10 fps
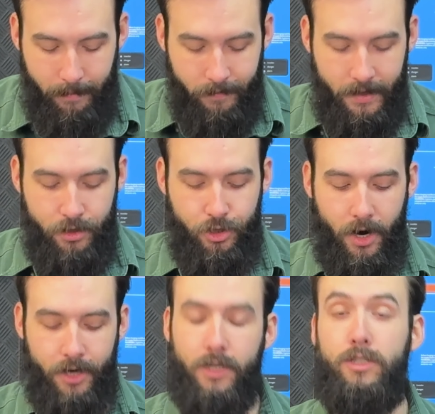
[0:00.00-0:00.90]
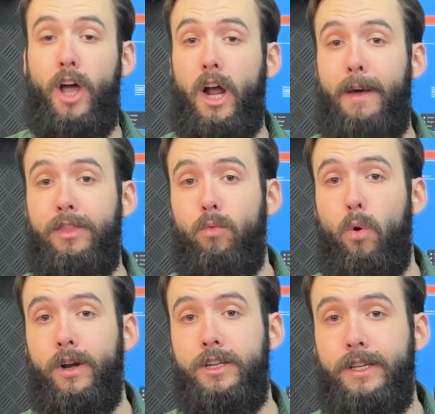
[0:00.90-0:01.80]
that depth of discharge, let's talk about
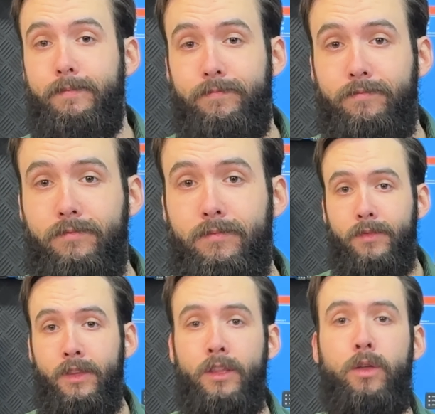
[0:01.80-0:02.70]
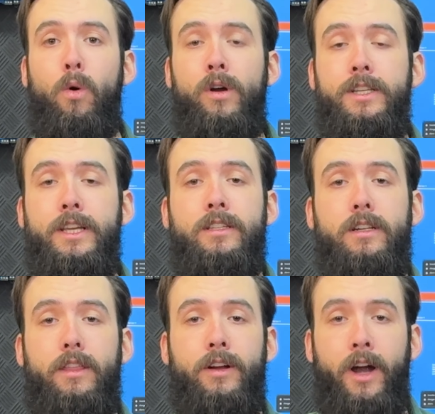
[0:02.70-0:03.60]
the warranty. The
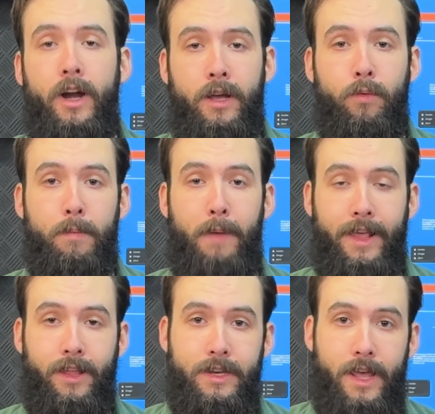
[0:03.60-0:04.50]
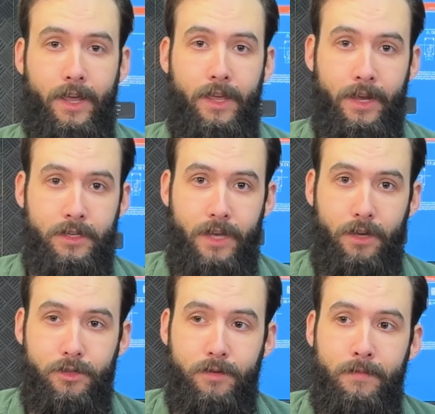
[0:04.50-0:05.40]
warranty is another area where Pylontech
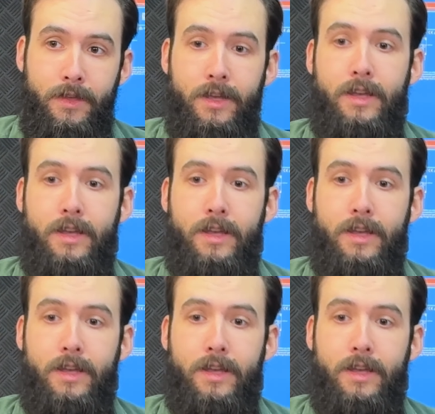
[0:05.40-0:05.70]
excels.